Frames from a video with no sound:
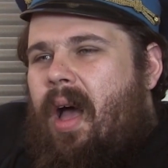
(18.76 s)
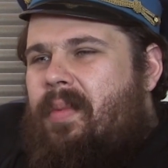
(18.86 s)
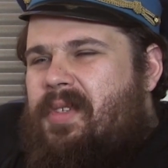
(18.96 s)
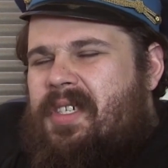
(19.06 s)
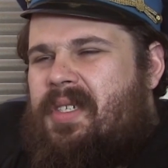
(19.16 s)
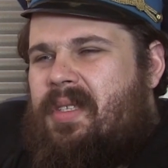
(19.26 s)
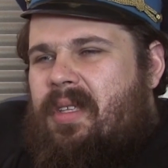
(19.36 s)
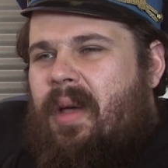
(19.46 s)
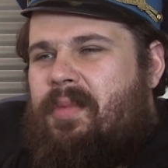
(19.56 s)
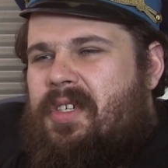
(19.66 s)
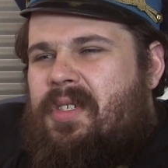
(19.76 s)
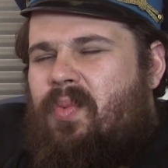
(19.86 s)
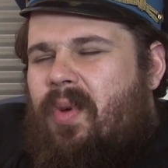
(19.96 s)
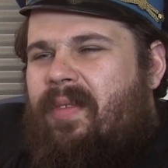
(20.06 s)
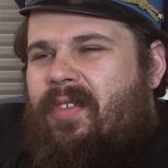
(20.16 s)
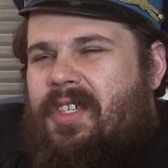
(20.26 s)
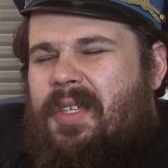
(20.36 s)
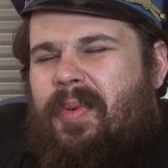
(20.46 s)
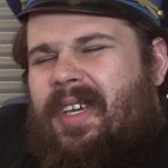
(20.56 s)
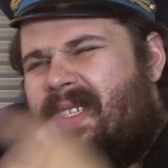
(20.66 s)
I'm just one of you.
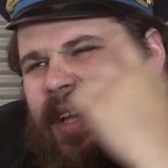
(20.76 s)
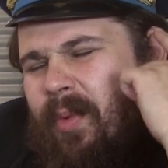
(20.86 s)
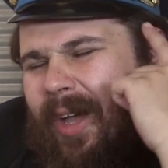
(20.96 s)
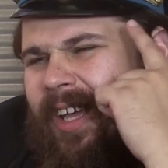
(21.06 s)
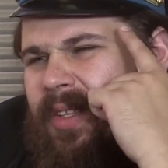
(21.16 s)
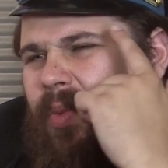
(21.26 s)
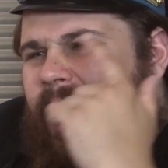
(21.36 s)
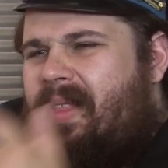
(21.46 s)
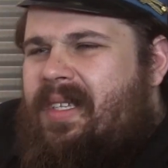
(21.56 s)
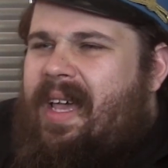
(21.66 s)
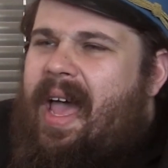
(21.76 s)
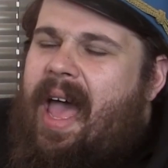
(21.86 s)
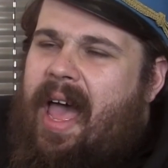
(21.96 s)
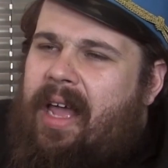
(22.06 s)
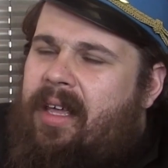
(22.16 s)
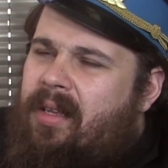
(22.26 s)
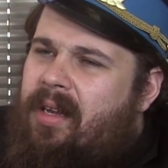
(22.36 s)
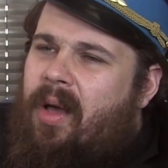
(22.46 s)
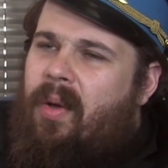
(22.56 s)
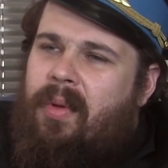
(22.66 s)
Just because I get to wear this hat, you
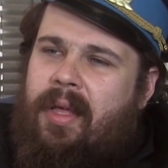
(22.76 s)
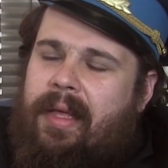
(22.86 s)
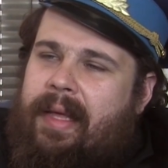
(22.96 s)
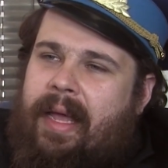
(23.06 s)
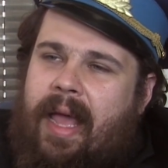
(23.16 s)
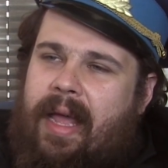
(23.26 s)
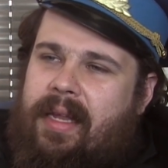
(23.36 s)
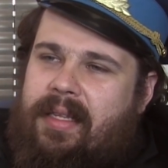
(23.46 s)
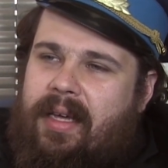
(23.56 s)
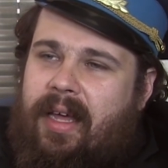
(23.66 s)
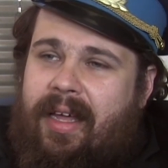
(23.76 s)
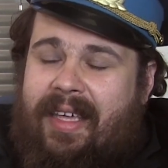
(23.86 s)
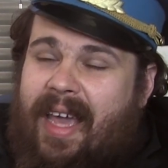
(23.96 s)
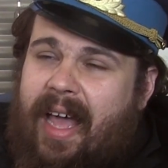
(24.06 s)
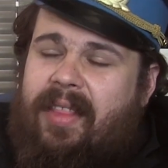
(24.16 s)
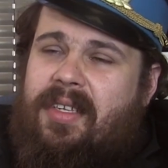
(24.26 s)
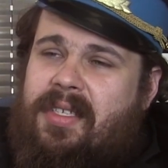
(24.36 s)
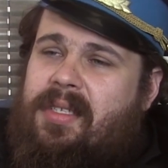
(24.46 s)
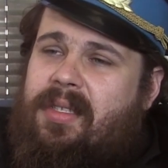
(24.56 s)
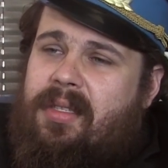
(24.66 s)
know? And yeah,
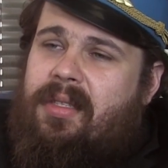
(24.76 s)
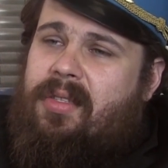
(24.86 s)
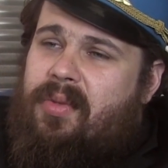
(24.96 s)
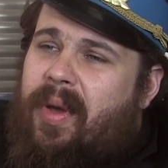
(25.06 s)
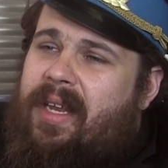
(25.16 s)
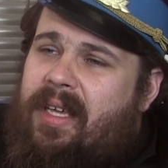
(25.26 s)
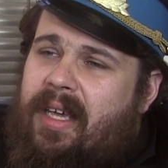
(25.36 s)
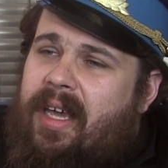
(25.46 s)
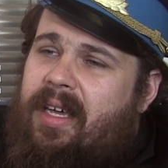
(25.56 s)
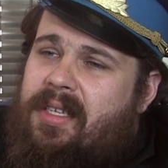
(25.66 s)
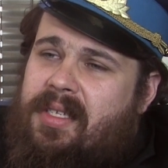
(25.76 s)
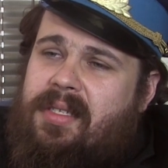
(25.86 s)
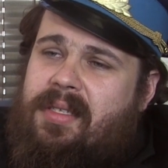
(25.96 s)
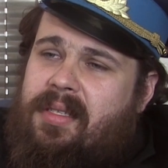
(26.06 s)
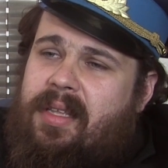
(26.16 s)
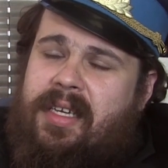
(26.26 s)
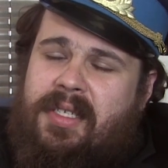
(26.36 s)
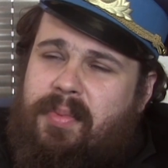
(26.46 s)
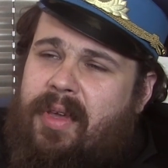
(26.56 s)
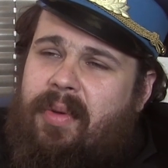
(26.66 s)
there's 20 years
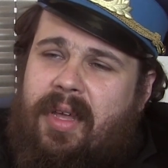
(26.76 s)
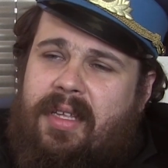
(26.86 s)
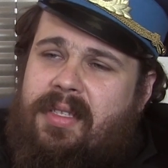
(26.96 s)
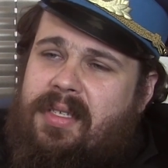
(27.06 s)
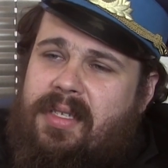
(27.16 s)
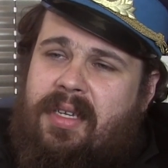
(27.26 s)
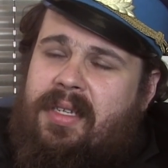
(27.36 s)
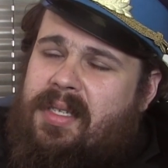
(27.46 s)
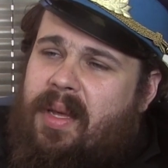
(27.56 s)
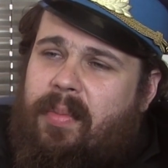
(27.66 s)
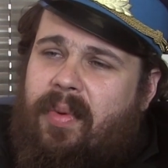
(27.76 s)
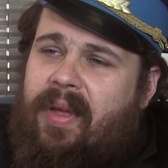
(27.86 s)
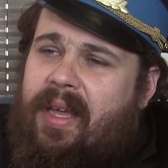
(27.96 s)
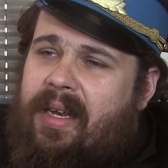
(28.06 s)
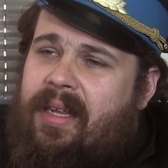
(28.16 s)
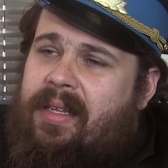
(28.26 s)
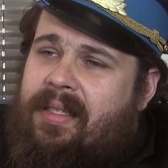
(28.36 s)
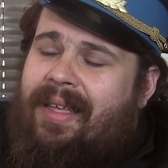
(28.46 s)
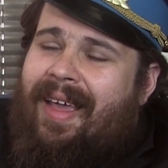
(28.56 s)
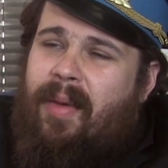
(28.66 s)
experience in a submarine
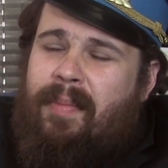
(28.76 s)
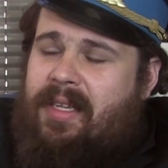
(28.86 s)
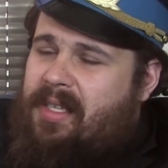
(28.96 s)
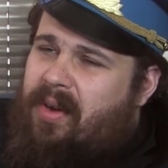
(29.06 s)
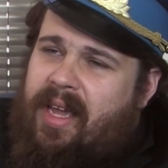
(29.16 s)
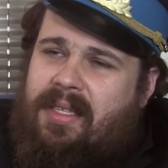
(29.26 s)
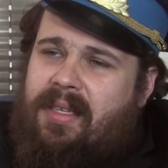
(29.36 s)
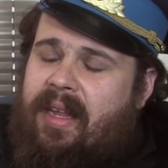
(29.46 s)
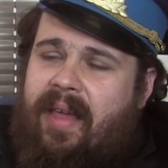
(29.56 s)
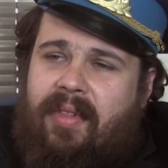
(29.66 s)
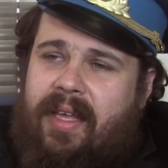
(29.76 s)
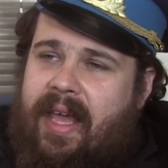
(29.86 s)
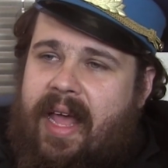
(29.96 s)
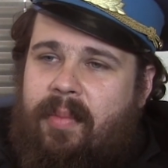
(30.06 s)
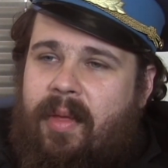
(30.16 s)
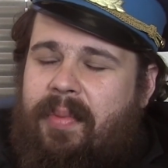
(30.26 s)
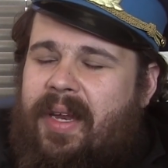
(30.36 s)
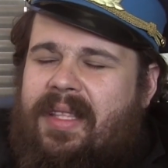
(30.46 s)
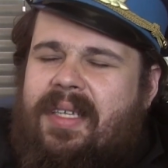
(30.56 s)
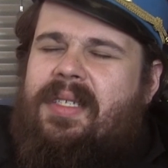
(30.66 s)
and best grades in the Naval Academy, but
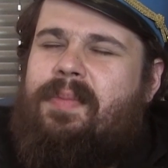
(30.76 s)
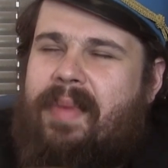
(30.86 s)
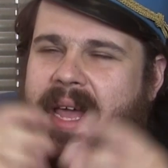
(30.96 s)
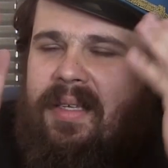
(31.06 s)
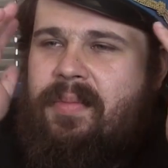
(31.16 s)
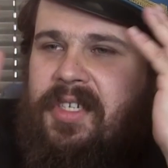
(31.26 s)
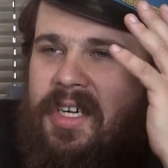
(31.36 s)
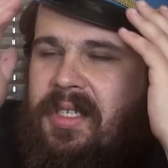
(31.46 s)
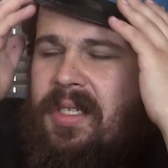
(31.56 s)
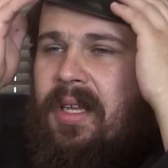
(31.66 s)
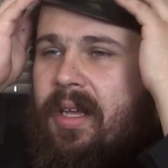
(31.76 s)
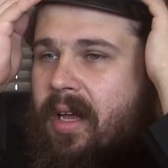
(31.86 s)
it doesn't matter. I'm just